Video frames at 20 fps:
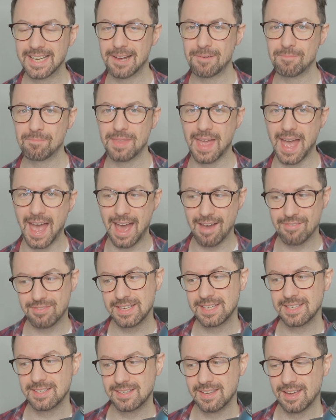Um,
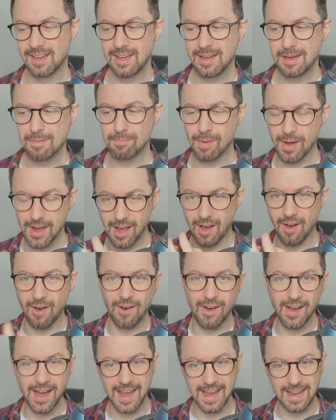having my
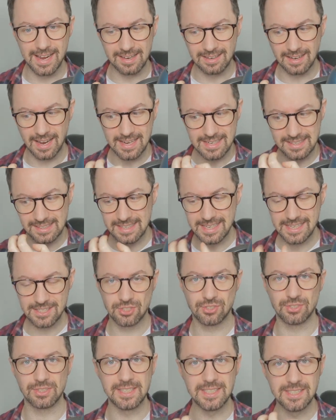eye like
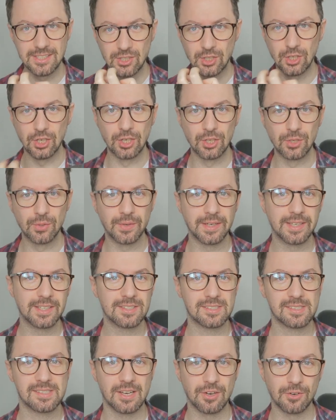literally glue
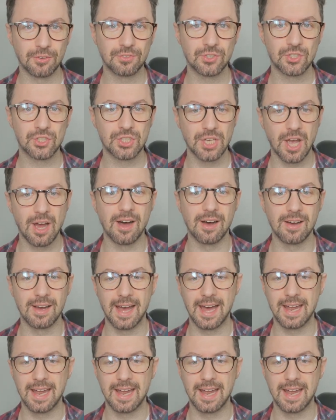itself shut,